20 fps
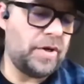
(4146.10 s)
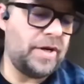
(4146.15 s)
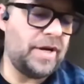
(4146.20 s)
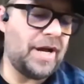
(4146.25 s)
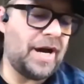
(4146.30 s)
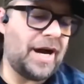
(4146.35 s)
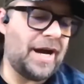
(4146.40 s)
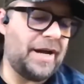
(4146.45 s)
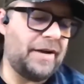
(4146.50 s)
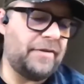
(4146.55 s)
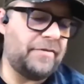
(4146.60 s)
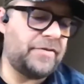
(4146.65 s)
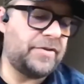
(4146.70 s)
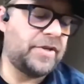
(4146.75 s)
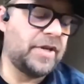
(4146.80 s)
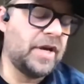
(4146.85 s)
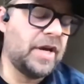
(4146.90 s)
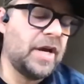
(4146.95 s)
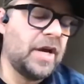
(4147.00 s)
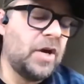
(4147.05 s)

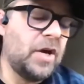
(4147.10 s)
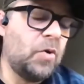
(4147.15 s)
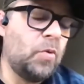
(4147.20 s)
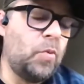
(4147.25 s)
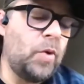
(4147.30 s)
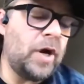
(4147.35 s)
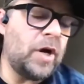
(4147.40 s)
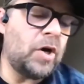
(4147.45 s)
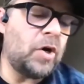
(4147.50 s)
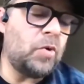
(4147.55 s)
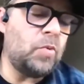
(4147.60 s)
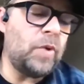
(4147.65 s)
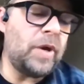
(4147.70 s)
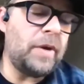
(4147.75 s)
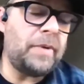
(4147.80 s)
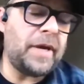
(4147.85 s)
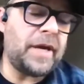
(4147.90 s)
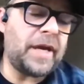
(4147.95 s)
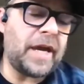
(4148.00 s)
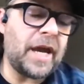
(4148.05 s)
knives. Will we
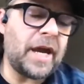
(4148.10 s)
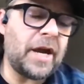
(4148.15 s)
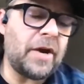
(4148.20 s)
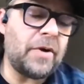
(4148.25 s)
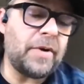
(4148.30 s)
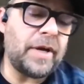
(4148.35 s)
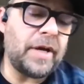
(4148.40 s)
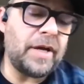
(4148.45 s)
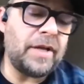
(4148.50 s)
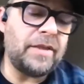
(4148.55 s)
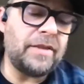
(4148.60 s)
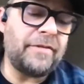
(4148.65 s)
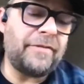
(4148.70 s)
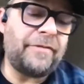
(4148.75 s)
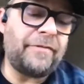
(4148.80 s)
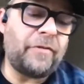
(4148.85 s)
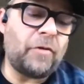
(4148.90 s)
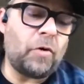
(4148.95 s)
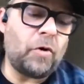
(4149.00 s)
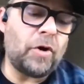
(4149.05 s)
be carrying the
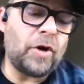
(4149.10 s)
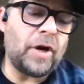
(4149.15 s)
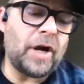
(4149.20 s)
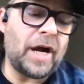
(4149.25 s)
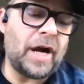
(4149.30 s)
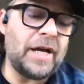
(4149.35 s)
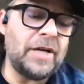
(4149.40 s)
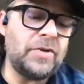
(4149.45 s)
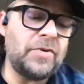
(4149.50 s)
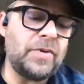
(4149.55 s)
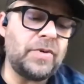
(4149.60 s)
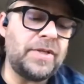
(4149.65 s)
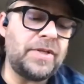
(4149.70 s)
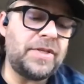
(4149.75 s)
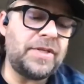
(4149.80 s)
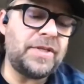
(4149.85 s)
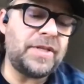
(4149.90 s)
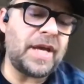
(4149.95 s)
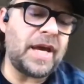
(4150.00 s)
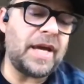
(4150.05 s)
400
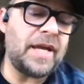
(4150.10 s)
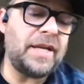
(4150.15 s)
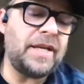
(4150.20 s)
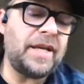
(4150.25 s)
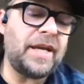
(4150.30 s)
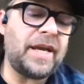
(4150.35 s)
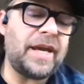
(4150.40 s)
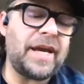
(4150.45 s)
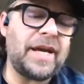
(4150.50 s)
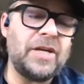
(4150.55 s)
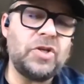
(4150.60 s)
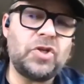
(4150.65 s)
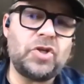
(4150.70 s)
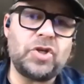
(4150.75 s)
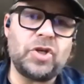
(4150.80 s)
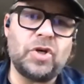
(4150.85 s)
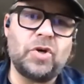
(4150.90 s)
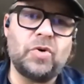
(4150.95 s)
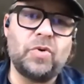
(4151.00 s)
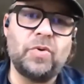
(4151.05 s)
Zen
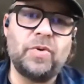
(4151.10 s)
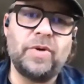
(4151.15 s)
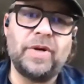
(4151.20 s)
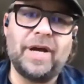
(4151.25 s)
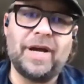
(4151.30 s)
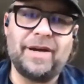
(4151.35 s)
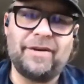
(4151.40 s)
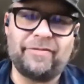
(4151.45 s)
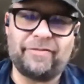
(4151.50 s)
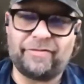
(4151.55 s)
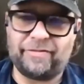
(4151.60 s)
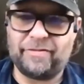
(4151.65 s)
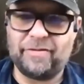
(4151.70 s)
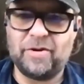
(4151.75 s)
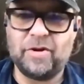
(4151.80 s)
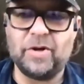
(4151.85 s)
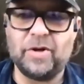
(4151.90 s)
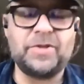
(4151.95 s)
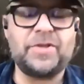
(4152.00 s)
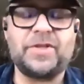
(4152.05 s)
Kensho knife?
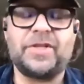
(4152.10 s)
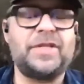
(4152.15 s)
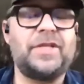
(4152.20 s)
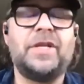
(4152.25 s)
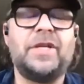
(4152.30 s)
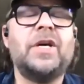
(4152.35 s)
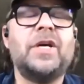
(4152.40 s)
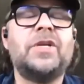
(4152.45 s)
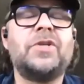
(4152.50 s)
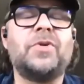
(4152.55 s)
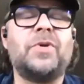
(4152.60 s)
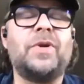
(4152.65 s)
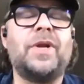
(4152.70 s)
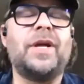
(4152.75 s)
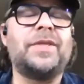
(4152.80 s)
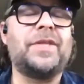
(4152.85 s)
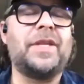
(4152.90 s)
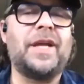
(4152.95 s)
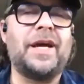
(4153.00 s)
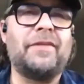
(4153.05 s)
Or, sorry,
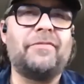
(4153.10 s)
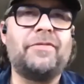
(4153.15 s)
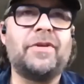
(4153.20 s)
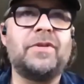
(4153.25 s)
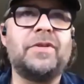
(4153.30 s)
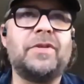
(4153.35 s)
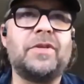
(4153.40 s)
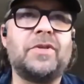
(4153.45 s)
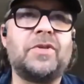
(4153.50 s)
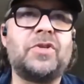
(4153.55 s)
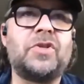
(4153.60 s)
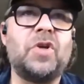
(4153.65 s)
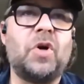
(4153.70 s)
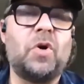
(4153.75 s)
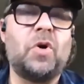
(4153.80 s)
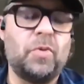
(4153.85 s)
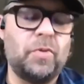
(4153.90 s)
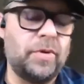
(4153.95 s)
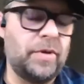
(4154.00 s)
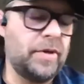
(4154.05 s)
not the knife, the
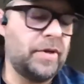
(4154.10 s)
stone.